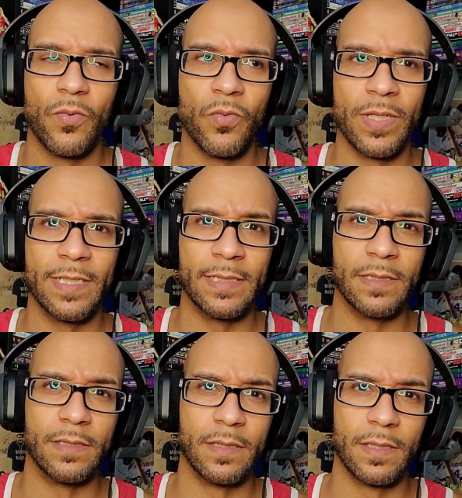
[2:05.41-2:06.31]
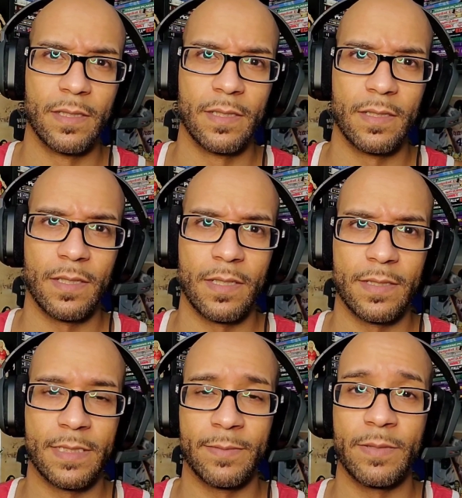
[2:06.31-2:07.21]
when
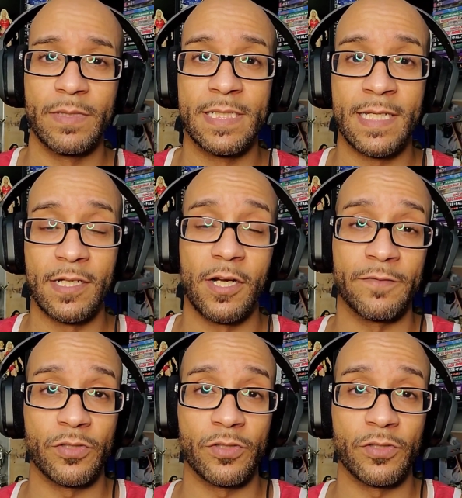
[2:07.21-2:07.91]
WWE's kickoff